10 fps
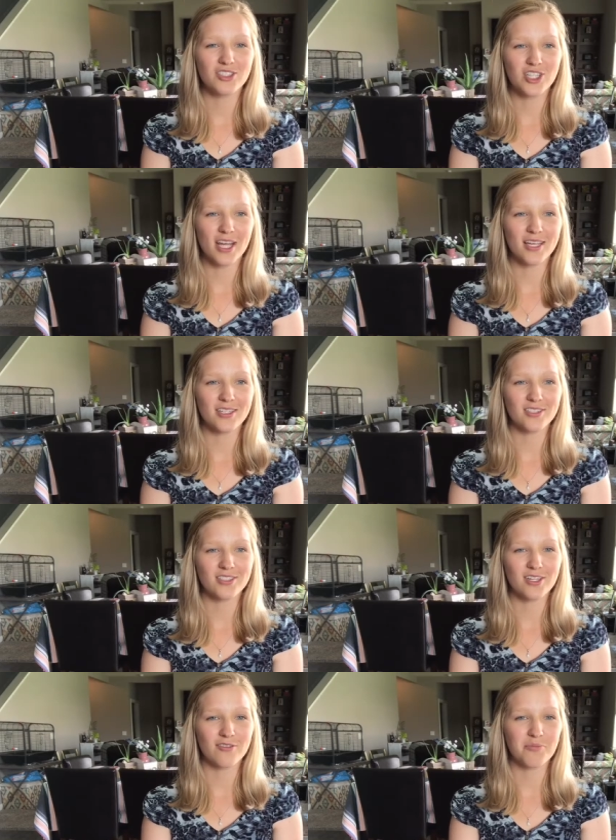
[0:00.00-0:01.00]

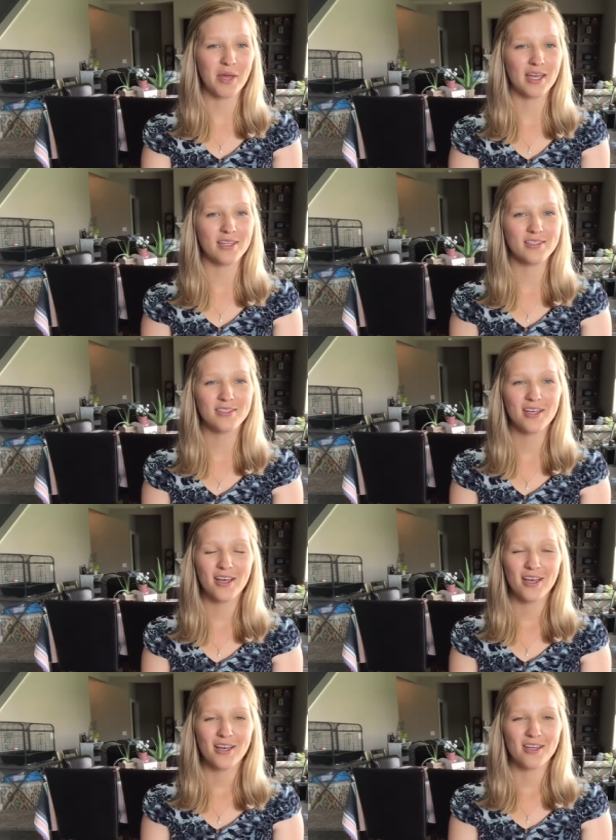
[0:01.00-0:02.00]
change of pace
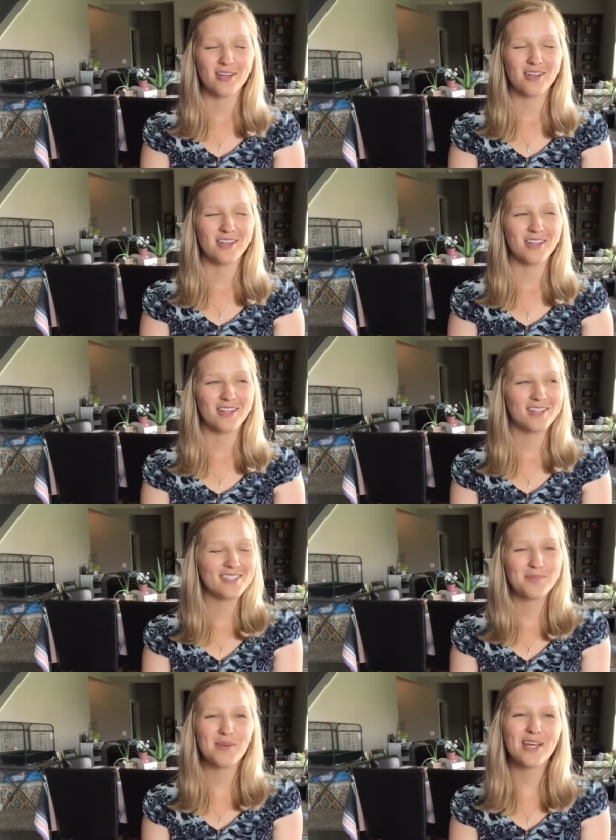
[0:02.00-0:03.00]
and
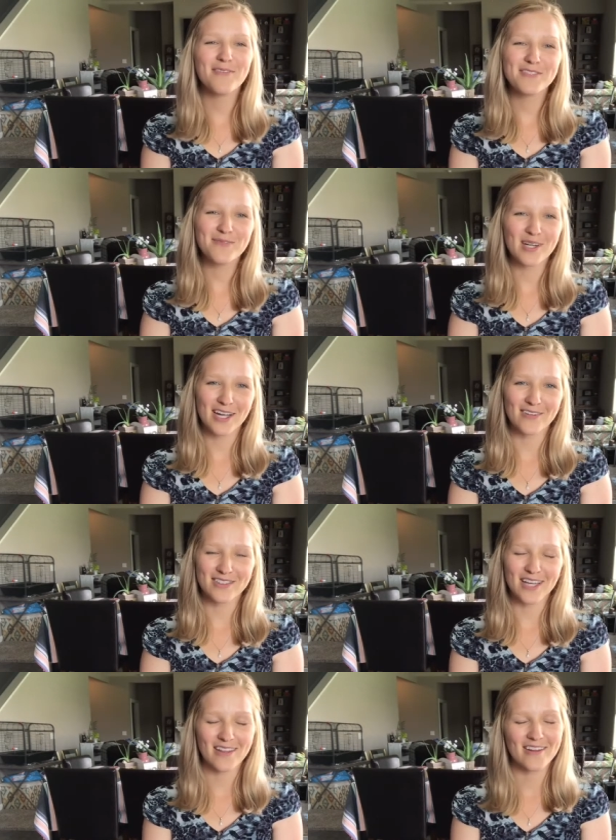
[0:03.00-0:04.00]
just being able to work out
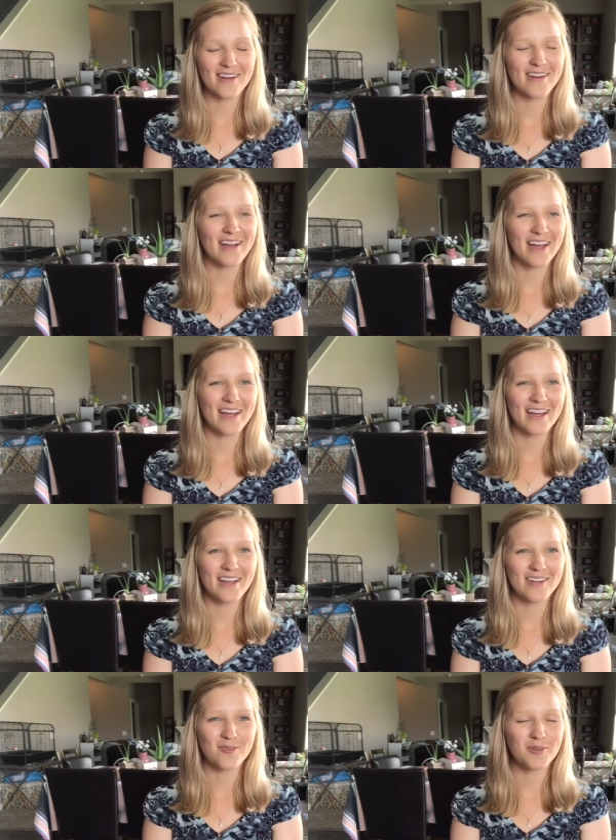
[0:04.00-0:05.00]
together
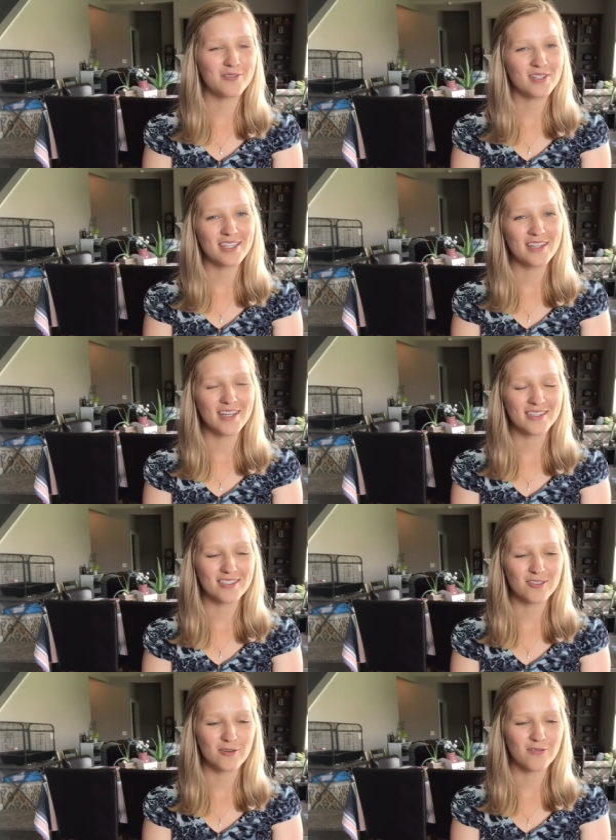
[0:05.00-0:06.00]
and we really liked
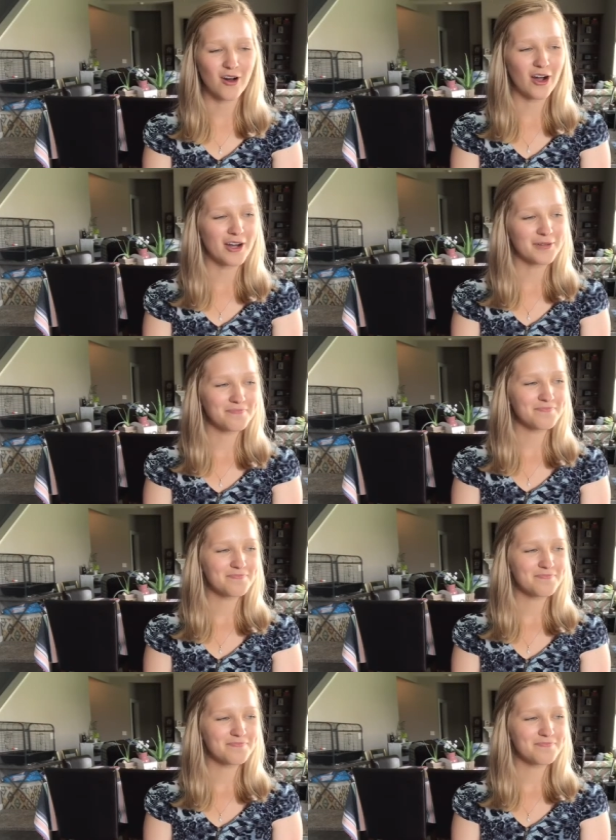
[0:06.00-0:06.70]
it so far.